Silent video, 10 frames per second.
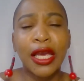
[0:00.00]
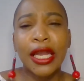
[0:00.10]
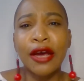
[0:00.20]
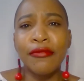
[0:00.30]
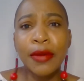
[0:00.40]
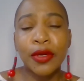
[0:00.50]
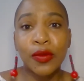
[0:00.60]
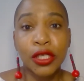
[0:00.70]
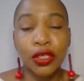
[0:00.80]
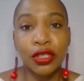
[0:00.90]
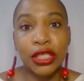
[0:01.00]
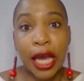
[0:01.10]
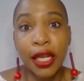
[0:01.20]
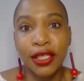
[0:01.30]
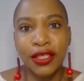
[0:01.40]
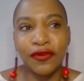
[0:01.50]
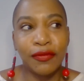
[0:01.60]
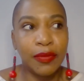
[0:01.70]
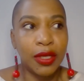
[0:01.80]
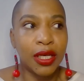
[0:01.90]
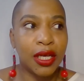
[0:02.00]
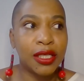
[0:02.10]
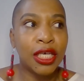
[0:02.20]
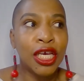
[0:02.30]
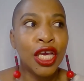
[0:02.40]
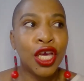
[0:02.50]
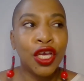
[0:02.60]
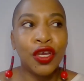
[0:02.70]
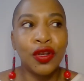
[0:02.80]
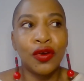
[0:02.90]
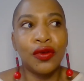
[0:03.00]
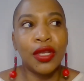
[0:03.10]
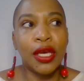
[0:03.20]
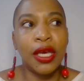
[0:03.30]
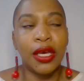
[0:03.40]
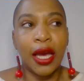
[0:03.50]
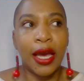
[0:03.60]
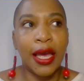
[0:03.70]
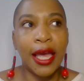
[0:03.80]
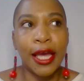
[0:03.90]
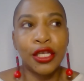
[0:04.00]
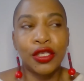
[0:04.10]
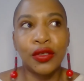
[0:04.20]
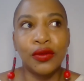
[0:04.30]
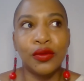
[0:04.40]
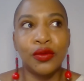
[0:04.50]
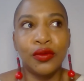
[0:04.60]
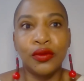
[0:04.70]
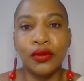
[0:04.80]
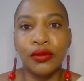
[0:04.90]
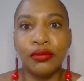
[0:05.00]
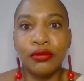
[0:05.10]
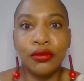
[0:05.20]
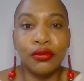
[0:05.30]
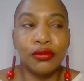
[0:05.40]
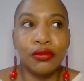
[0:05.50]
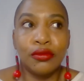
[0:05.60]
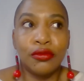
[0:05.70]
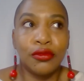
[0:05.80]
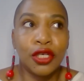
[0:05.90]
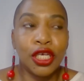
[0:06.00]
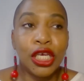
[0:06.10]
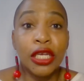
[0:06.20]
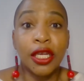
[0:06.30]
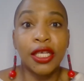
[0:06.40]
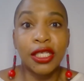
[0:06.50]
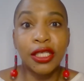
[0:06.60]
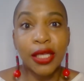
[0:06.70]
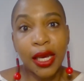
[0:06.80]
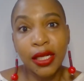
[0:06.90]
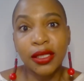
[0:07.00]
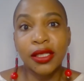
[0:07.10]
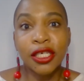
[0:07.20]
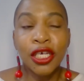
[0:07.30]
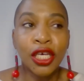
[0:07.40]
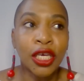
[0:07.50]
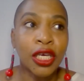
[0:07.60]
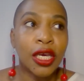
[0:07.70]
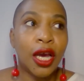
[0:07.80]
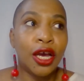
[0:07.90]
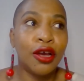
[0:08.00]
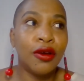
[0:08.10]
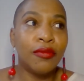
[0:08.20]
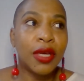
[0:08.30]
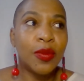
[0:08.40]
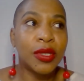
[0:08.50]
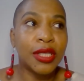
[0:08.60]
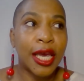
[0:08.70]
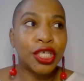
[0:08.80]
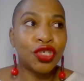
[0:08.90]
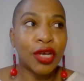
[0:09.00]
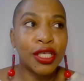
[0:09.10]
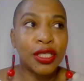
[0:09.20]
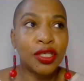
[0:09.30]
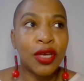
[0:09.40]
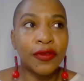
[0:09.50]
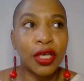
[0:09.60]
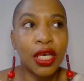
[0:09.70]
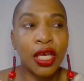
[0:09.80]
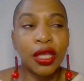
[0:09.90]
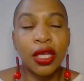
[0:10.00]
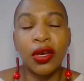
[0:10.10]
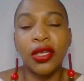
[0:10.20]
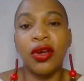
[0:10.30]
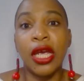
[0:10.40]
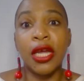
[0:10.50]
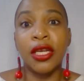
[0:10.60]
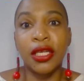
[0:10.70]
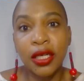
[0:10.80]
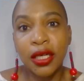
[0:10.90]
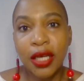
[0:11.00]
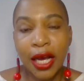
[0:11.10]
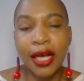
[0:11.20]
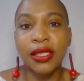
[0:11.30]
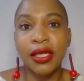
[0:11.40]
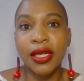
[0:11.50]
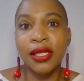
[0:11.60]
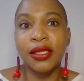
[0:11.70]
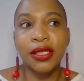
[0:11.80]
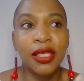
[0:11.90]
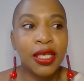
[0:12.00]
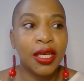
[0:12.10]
And I remember it was so challenging for me because, I had to enunciate. He was like, stress, you have to hit your end consonant.